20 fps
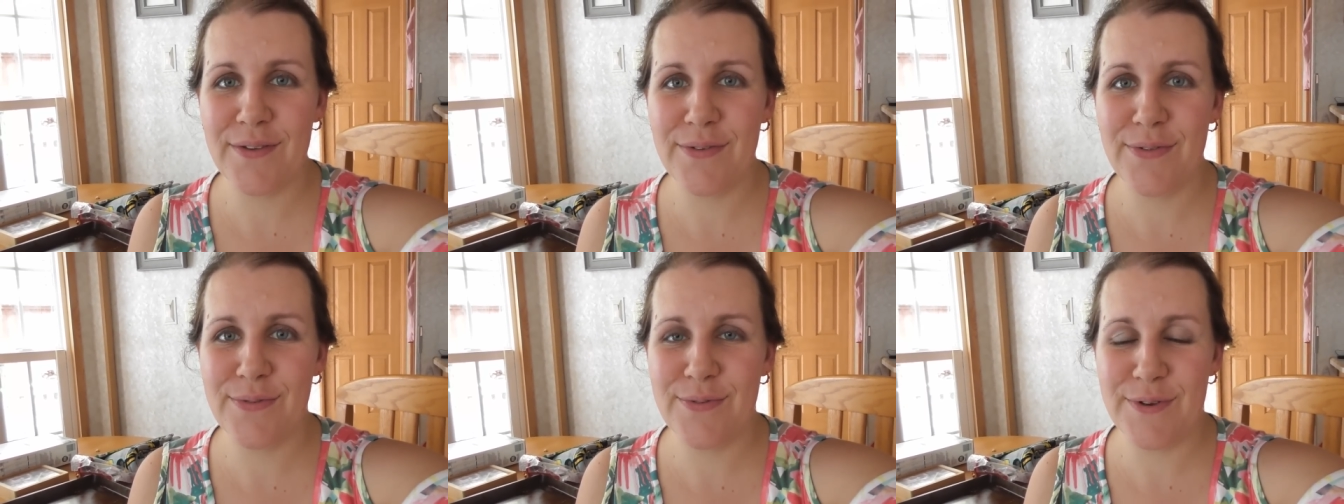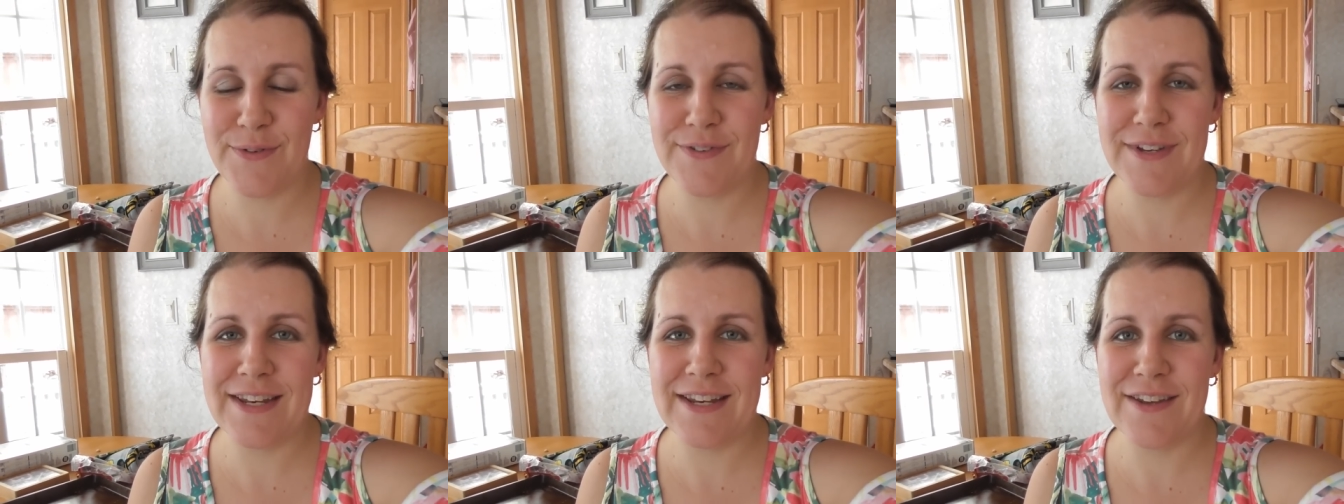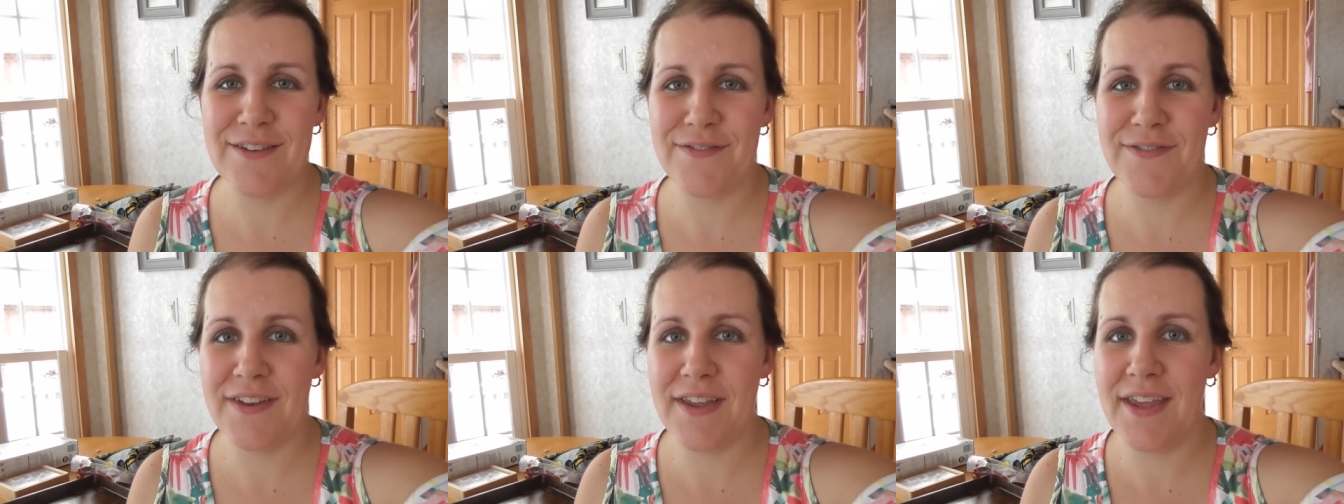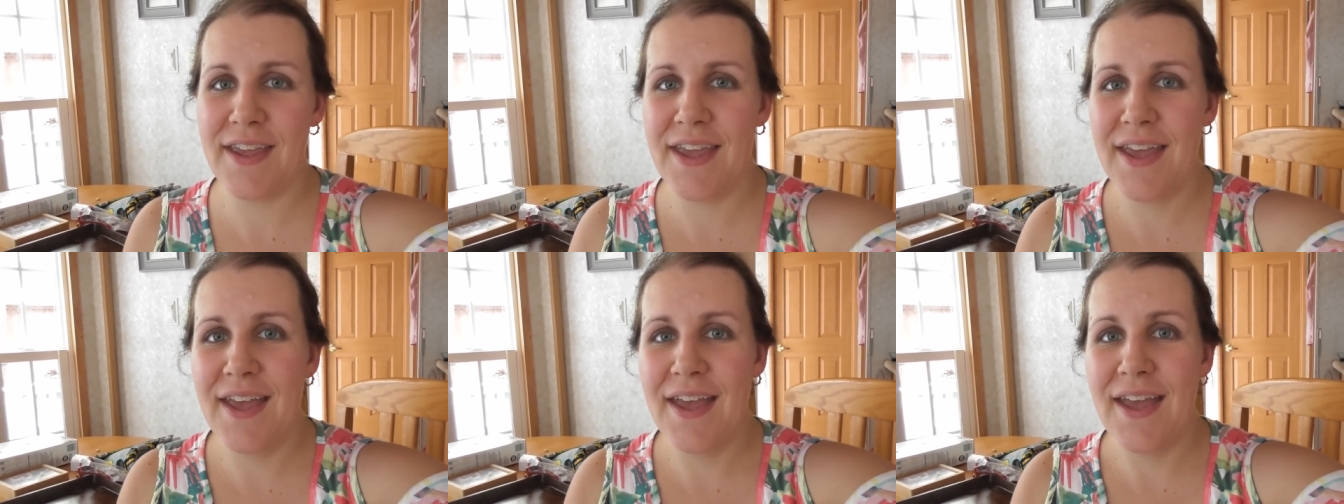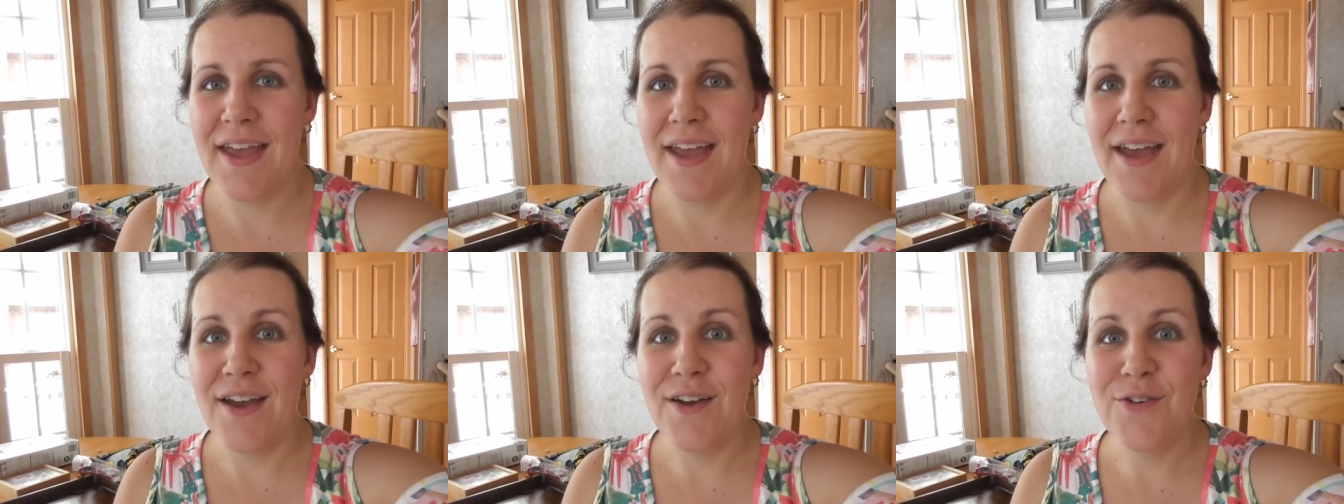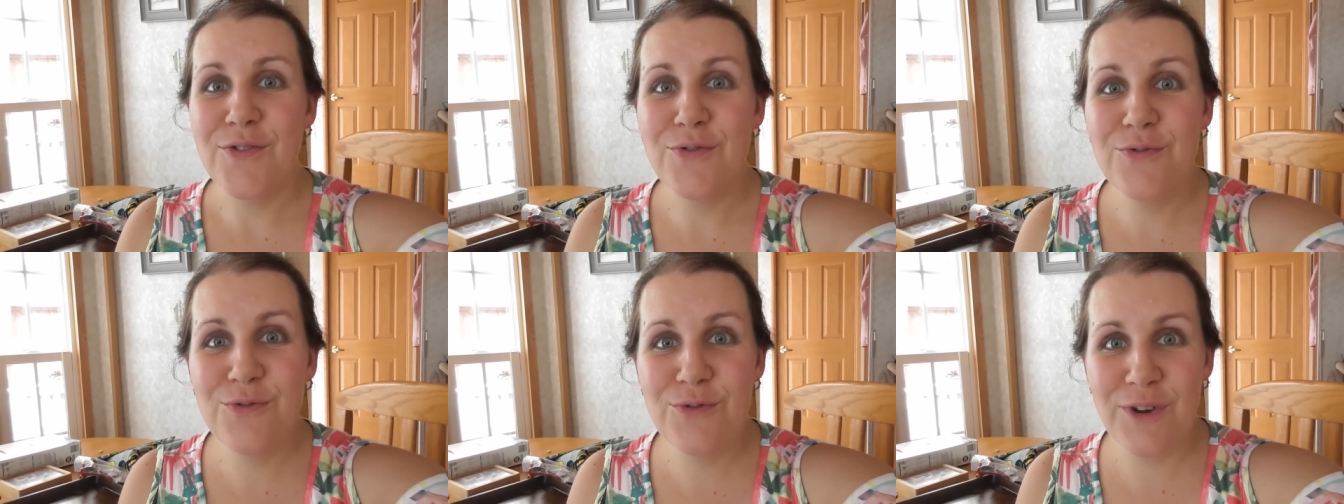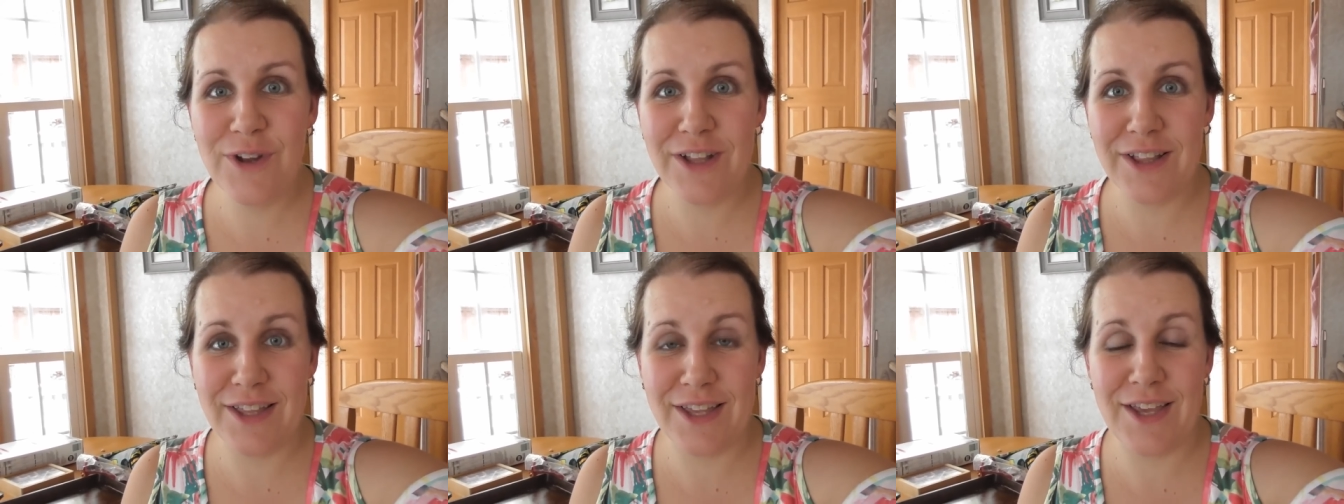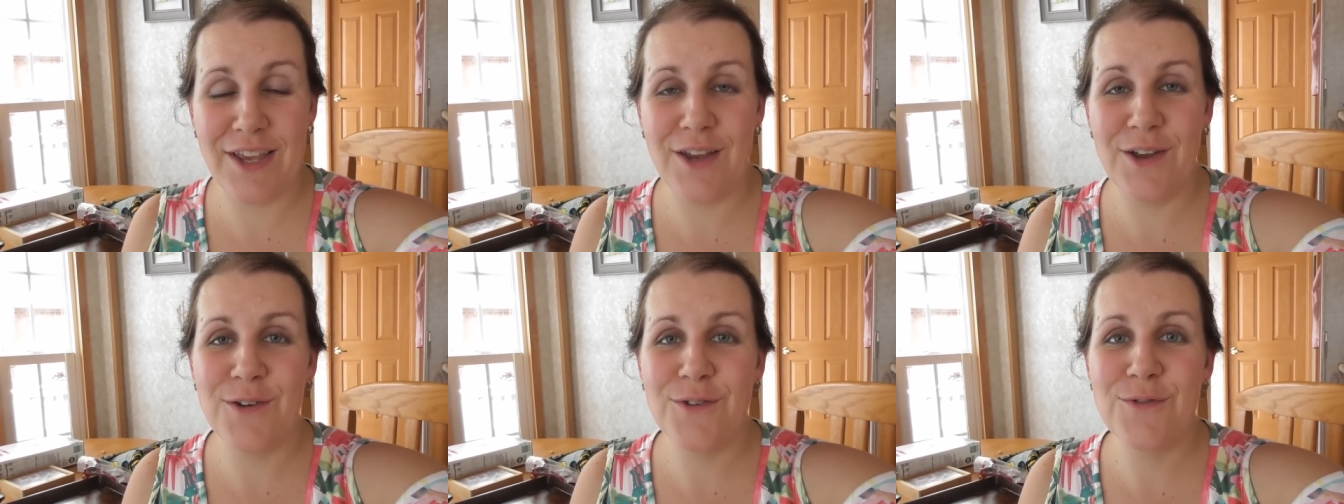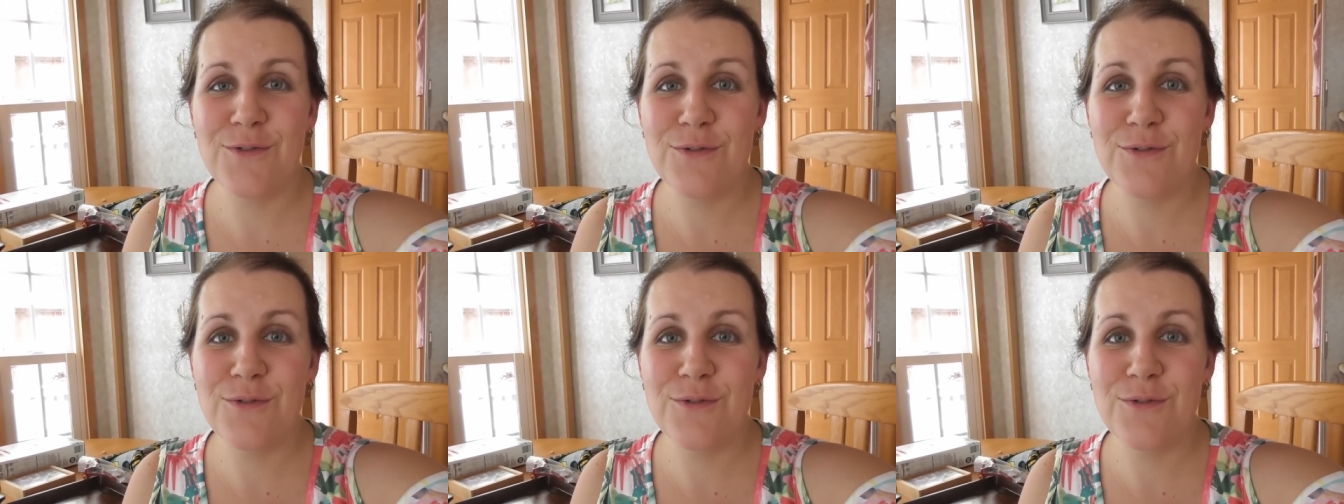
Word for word: Thrifty Nifty really,